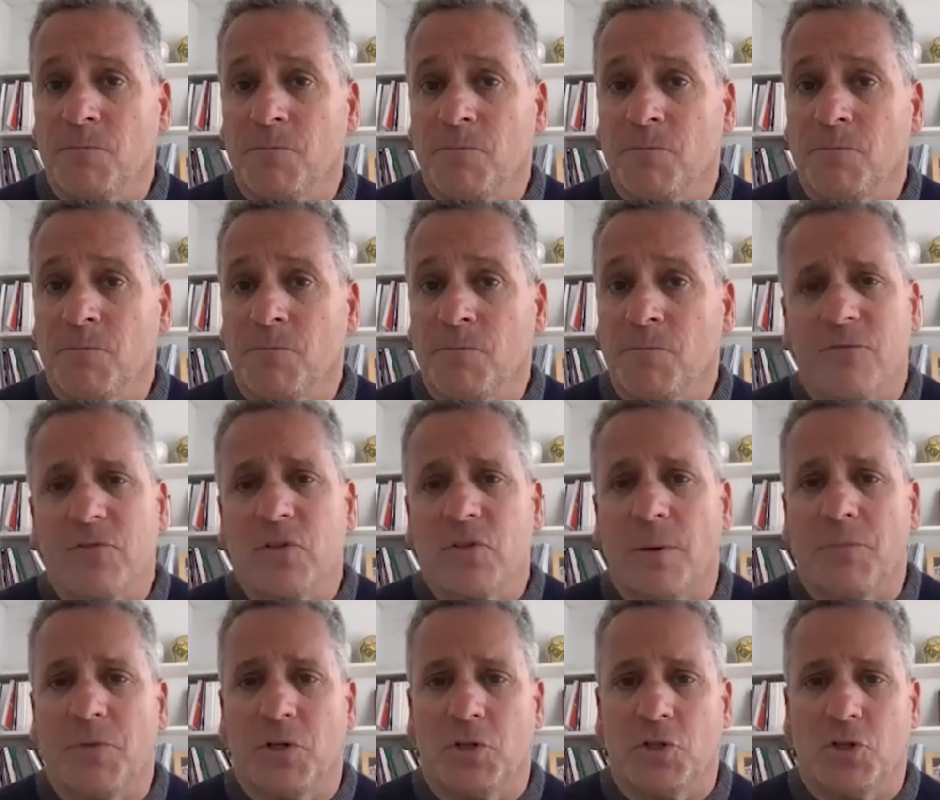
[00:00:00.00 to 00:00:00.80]
So could
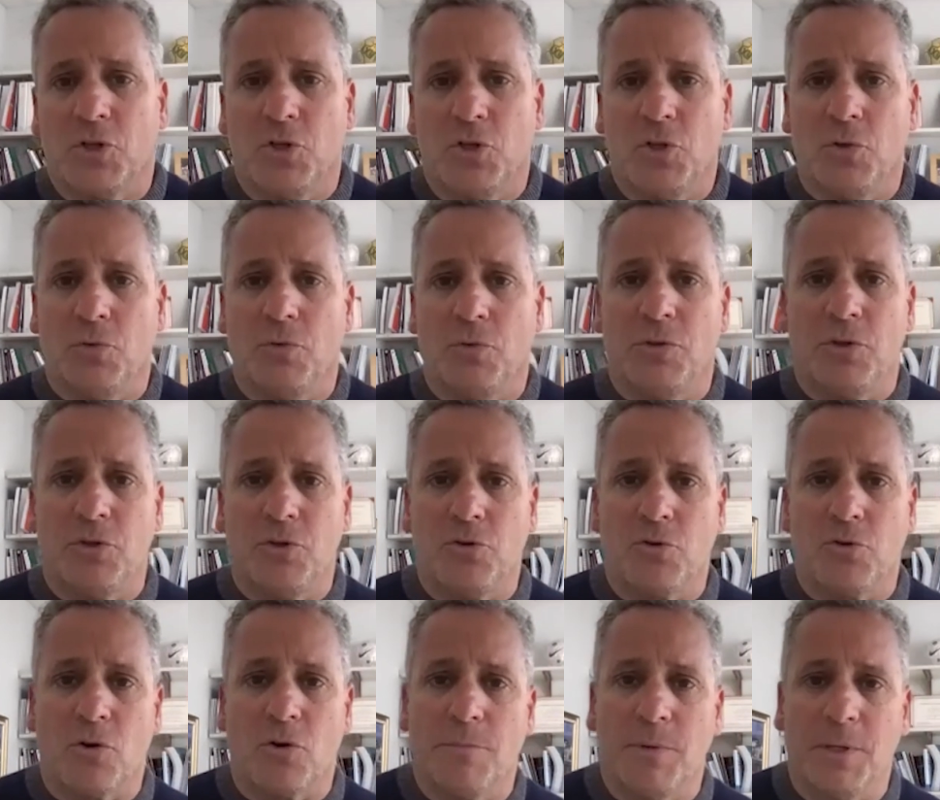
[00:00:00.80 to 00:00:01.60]
that have something to
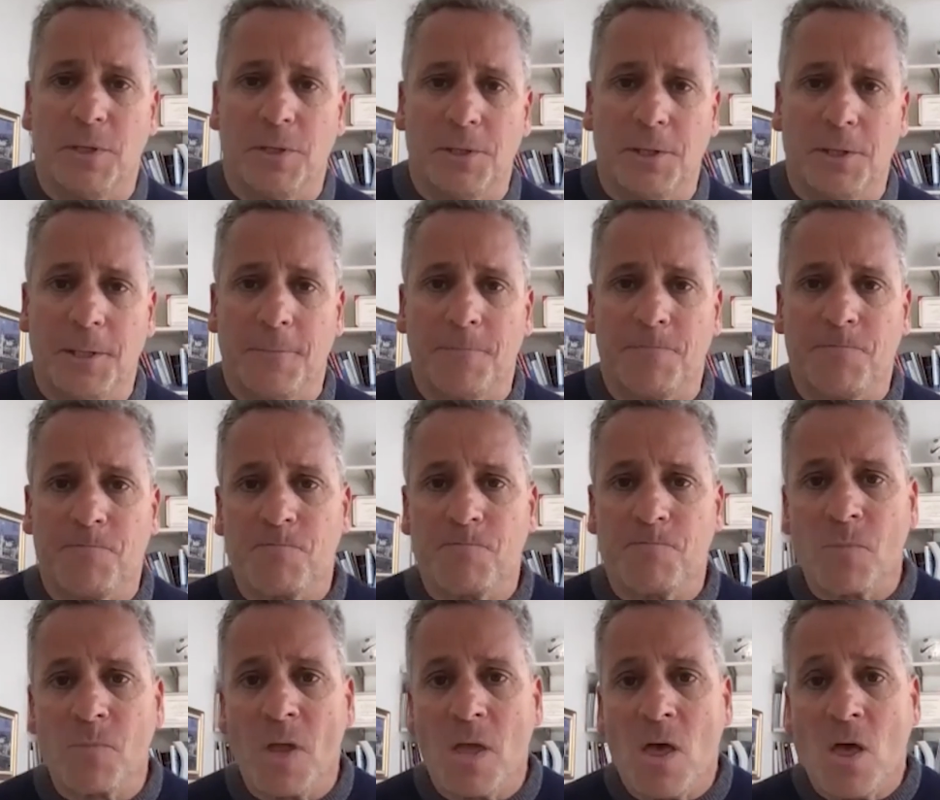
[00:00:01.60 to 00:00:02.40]
do with the
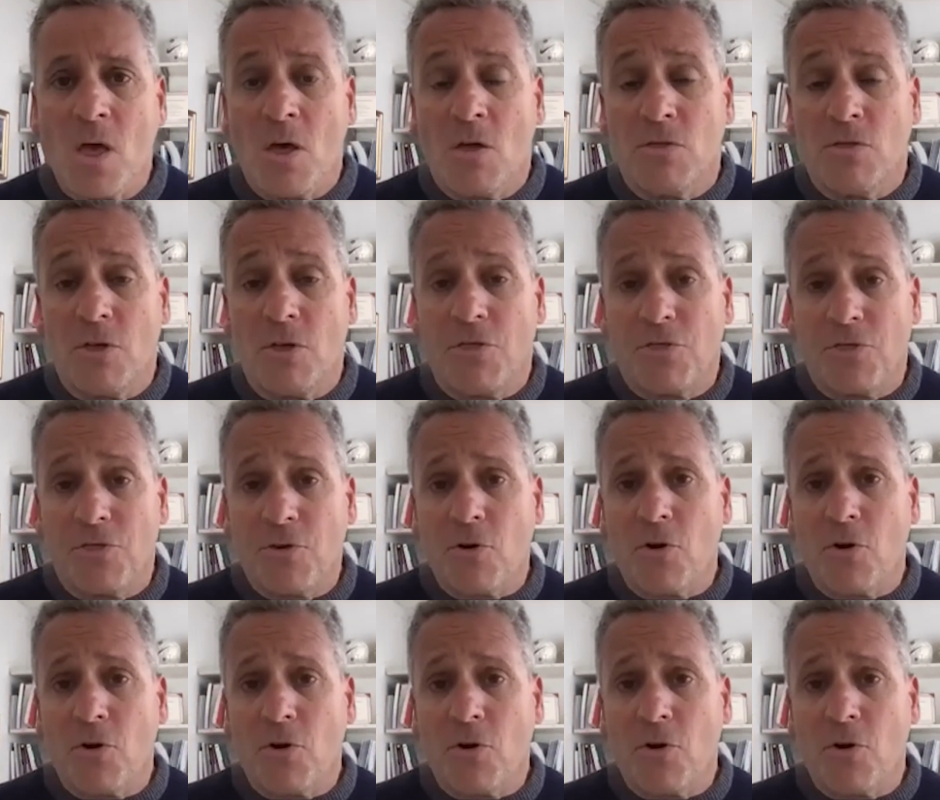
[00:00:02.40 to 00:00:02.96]
durability? The